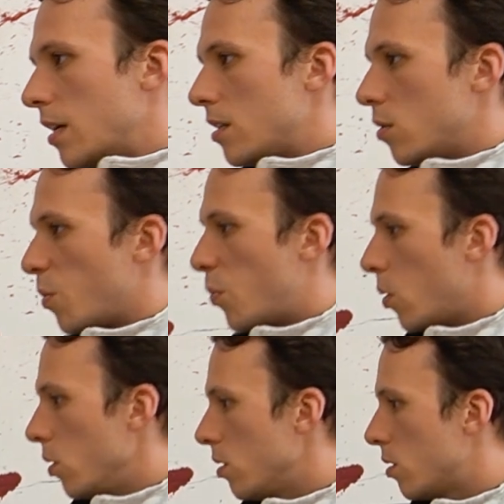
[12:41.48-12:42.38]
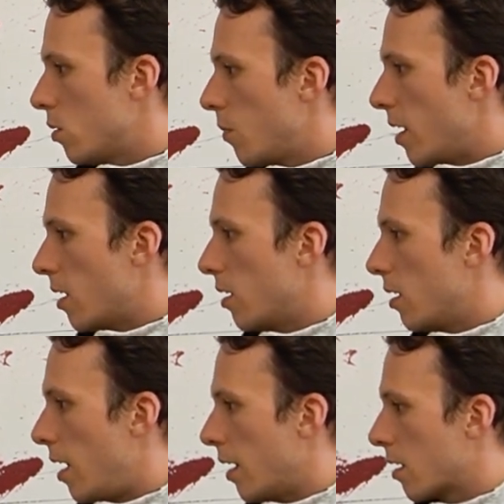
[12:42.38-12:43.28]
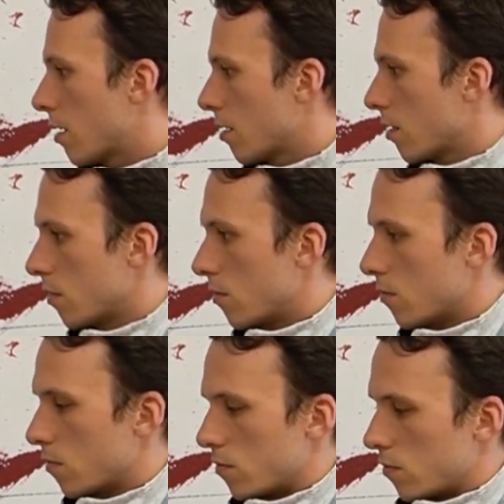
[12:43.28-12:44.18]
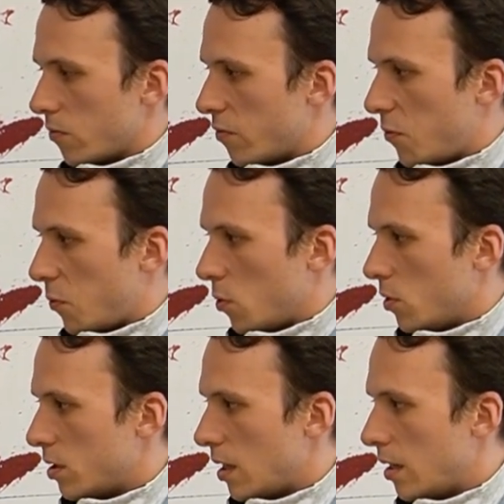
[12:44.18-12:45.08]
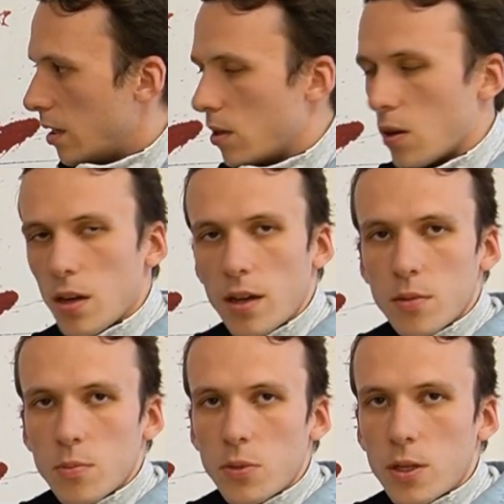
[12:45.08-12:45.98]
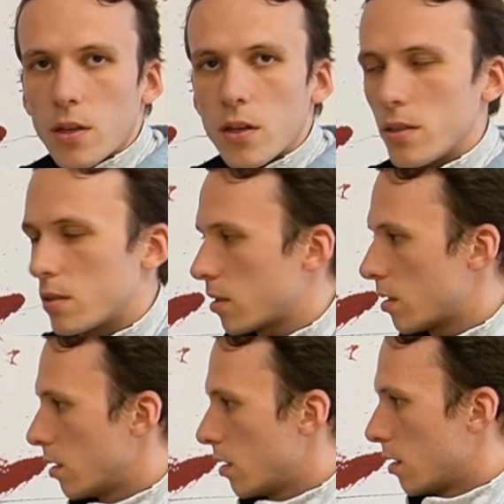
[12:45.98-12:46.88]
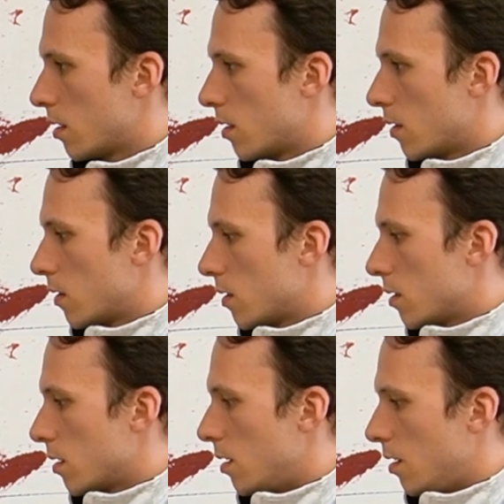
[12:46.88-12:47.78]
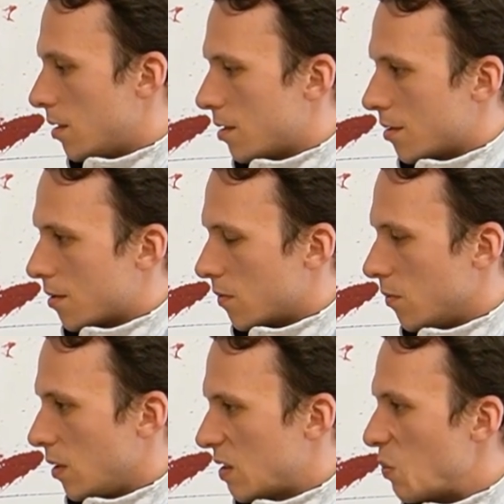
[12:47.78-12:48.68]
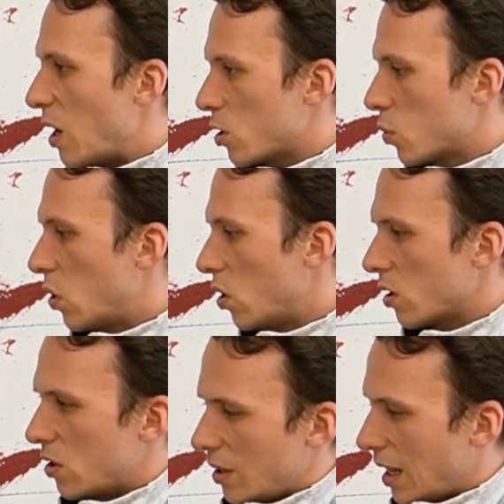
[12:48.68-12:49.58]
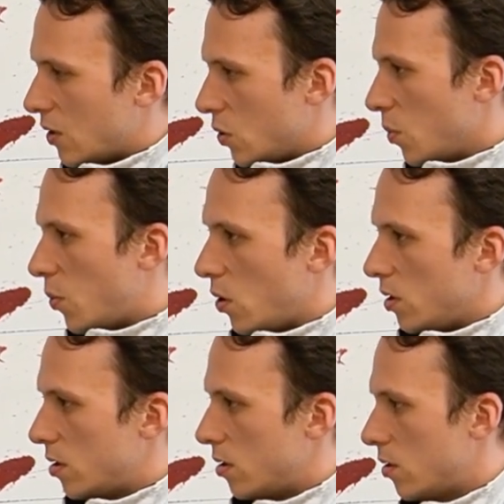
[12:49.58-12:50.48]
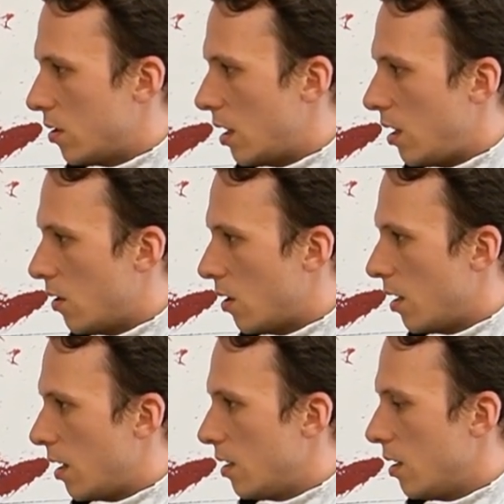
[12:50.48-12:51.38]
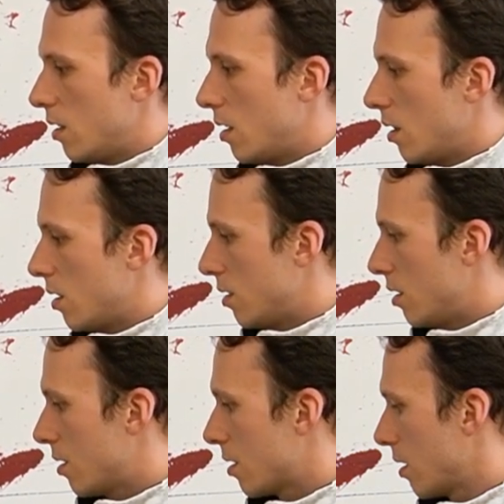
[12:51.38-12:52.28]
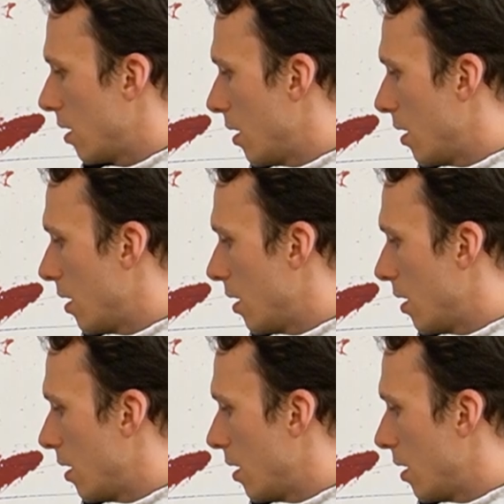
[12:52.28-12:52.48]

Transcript: get to the point to make it like for selling it online, because it's much work to get to the point to sell it online. And this is,